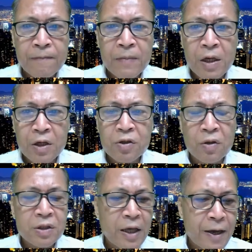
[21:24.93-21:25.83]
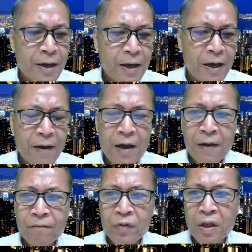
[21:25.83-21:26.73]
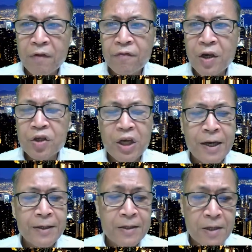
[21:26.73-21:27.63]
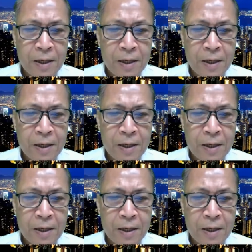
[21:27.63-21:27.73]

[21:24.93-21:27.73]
exhaust air and fresh air intake.